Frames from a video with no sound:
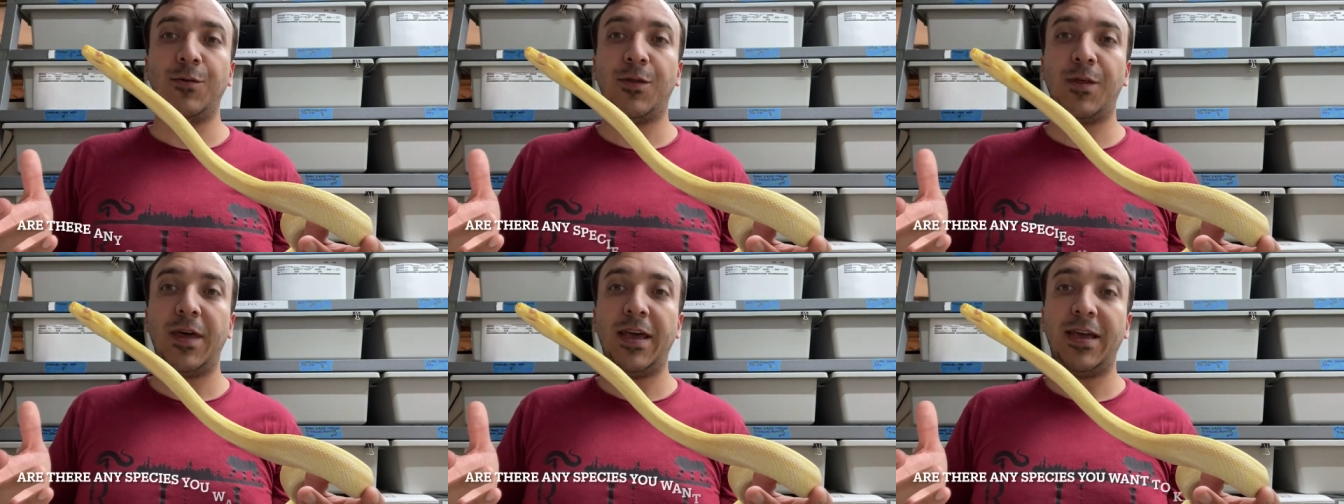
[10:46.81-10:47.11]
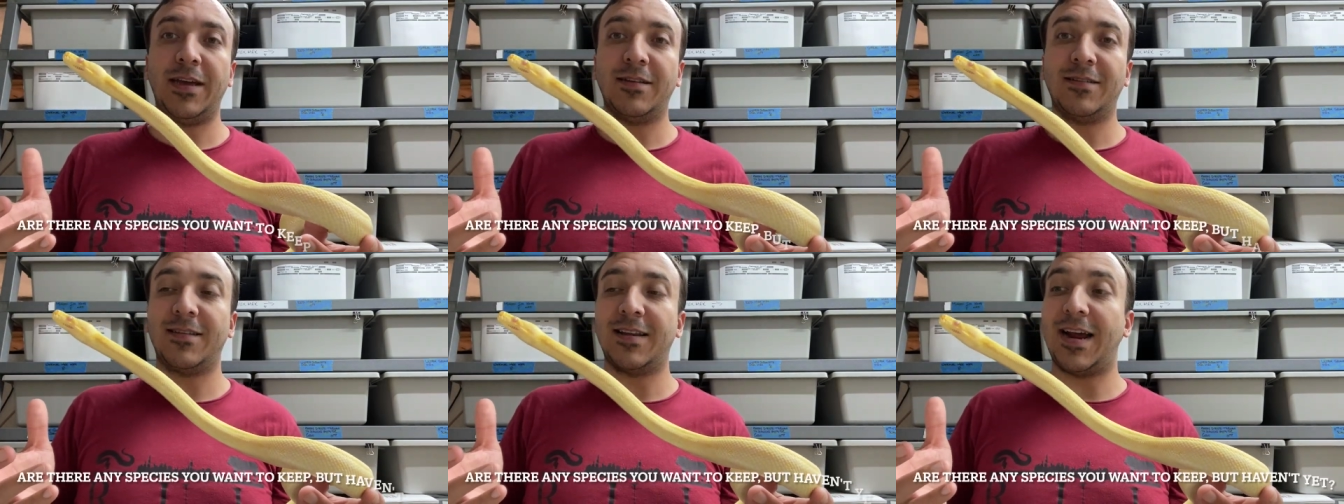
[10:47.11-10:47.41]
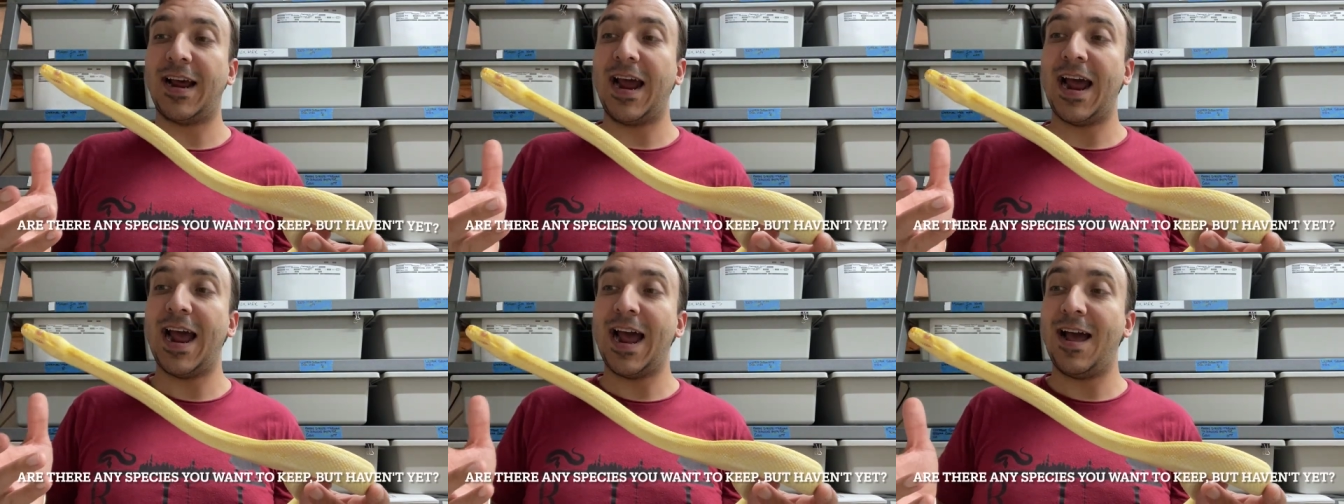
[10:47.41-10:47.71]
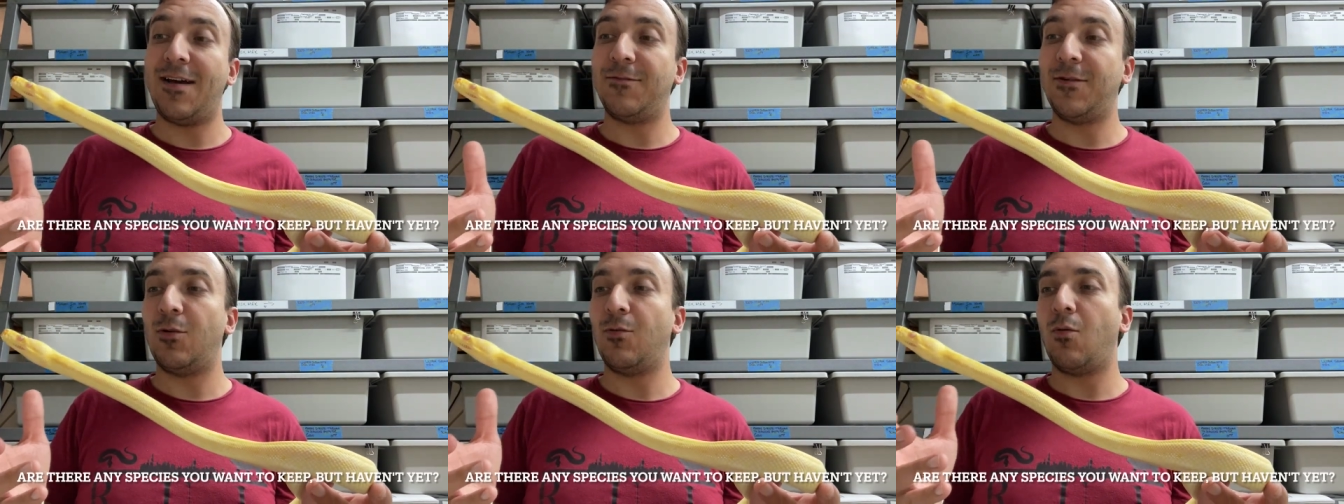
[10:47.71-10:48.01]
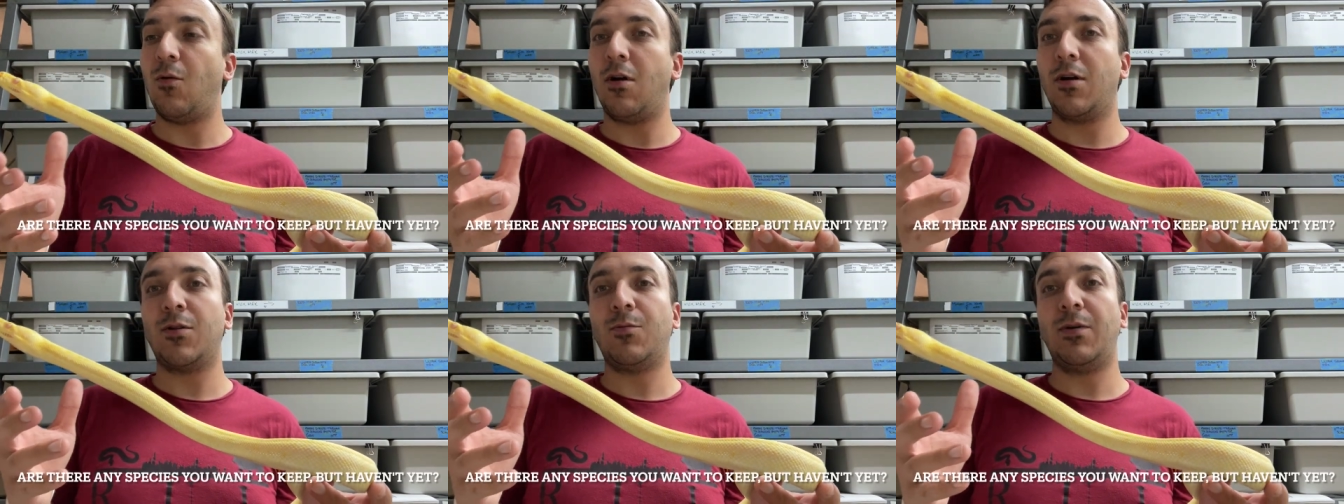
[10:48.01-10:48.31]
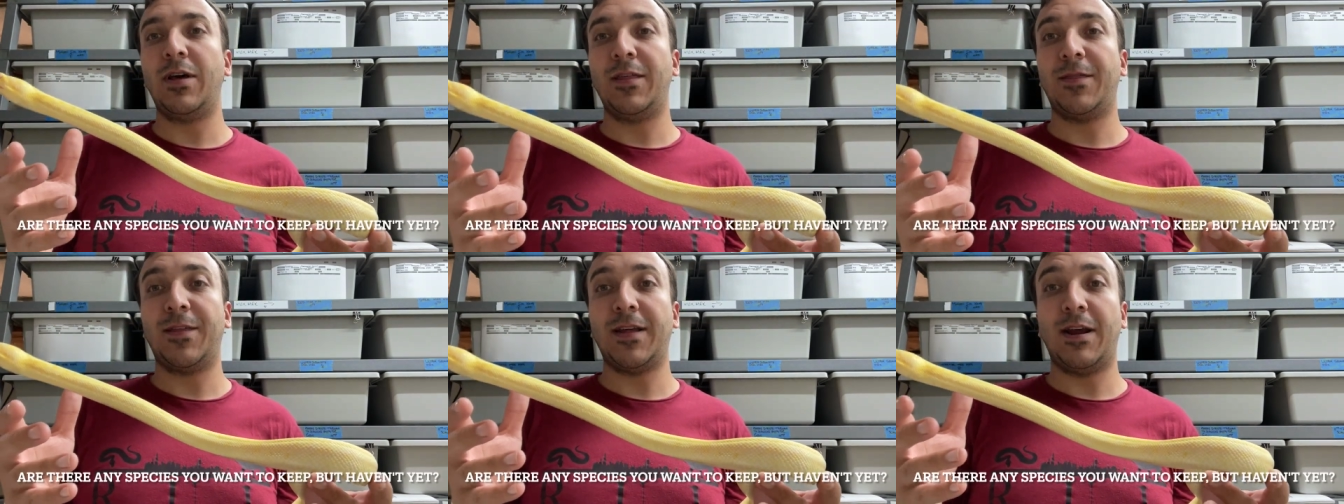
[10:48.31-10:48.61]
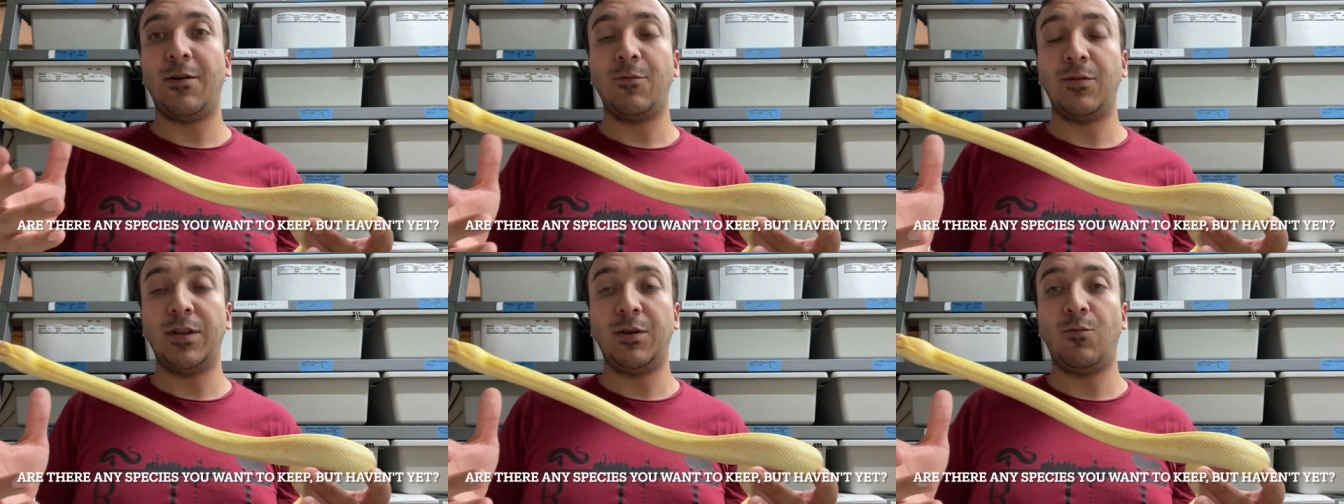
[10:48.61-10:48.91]
things that I haven't worked with that I
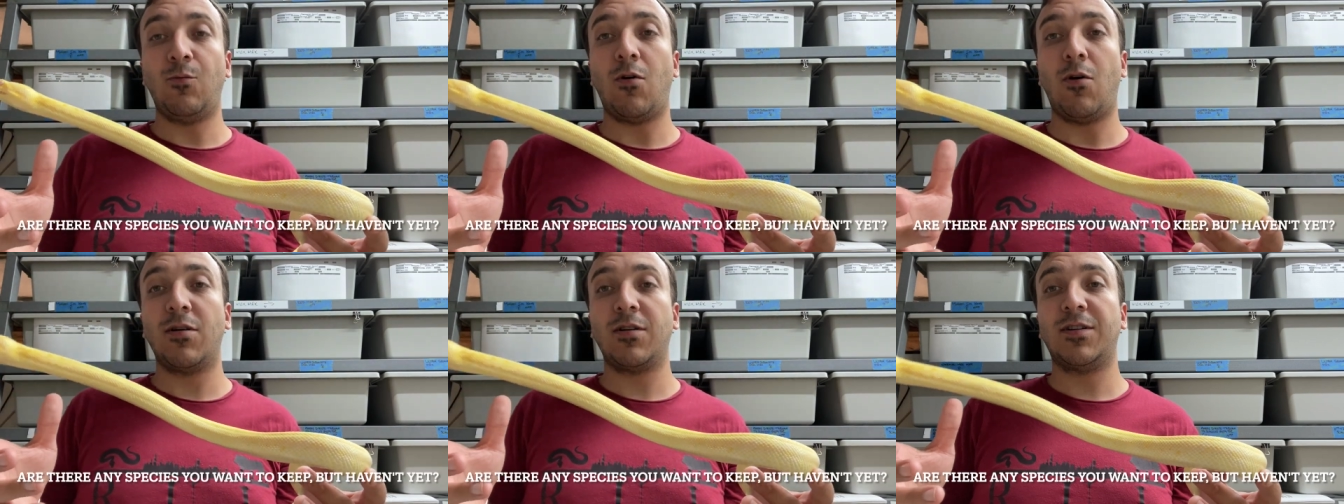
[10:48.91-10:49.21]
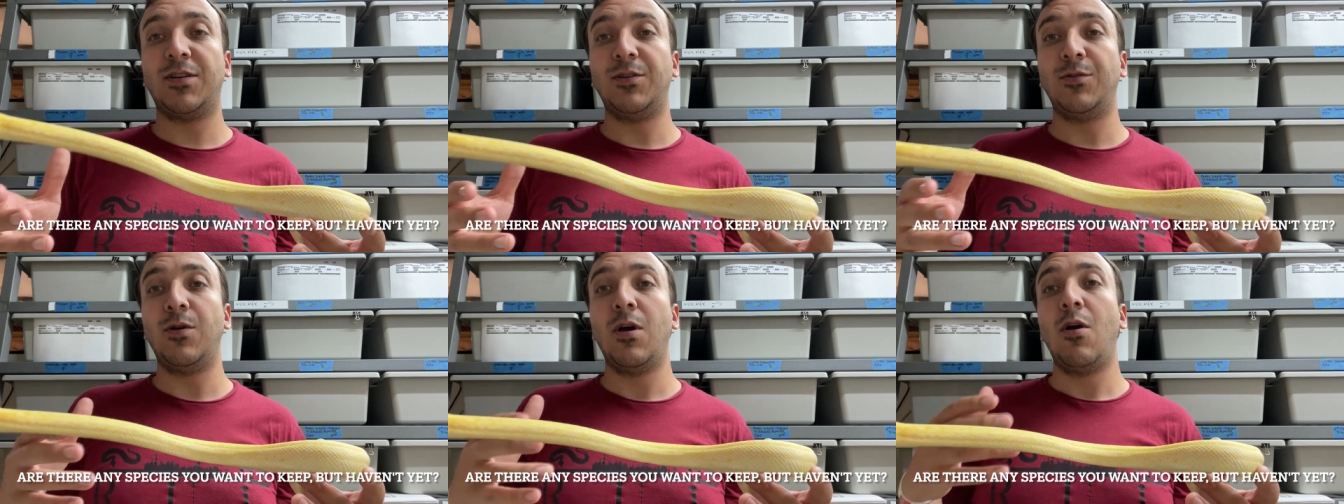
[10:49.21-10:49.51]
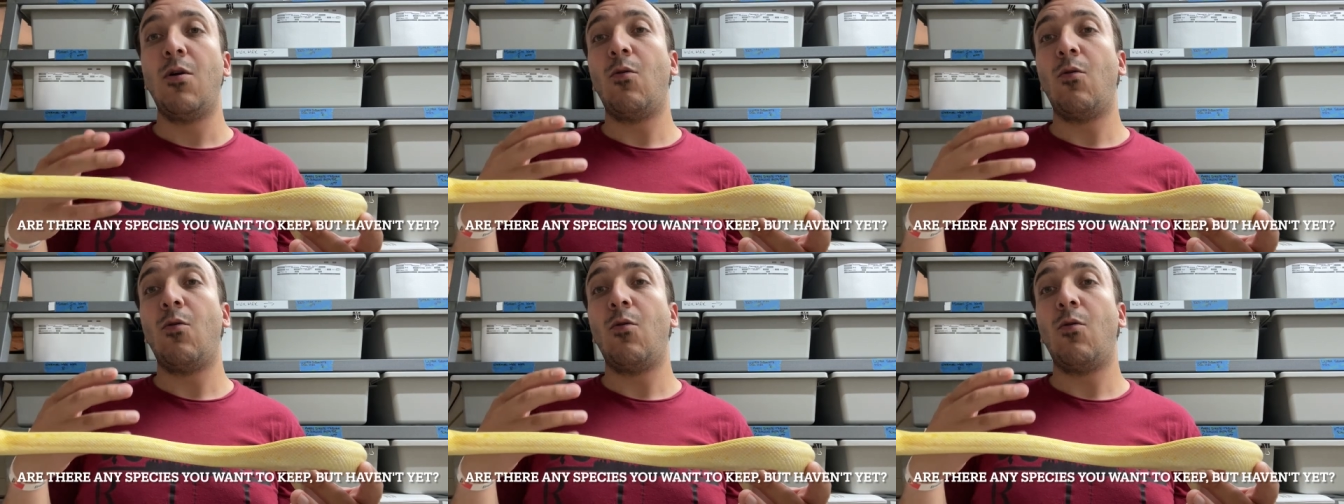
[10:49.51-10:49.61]
really want to.